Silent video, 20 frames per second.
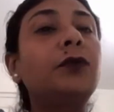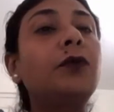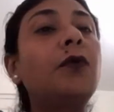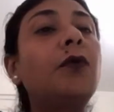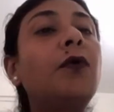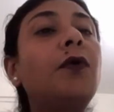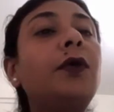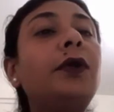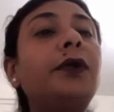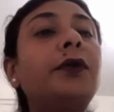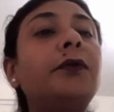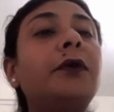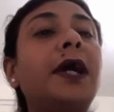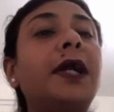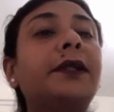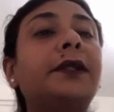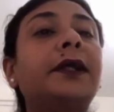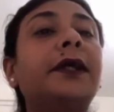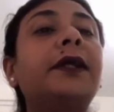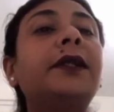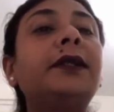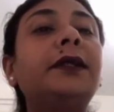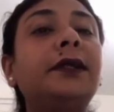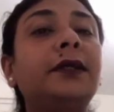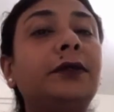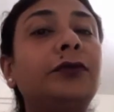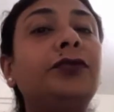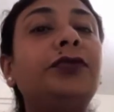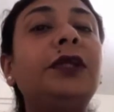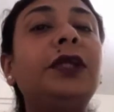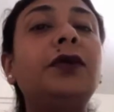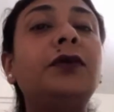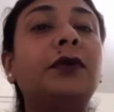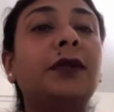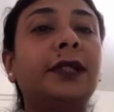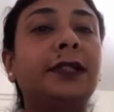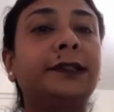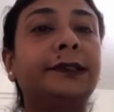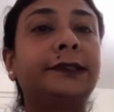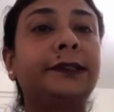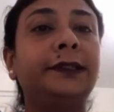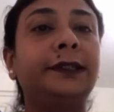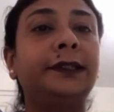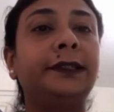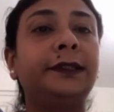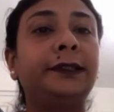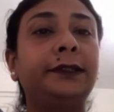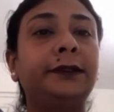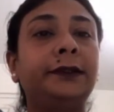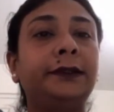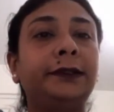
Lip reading: cold water vigorously?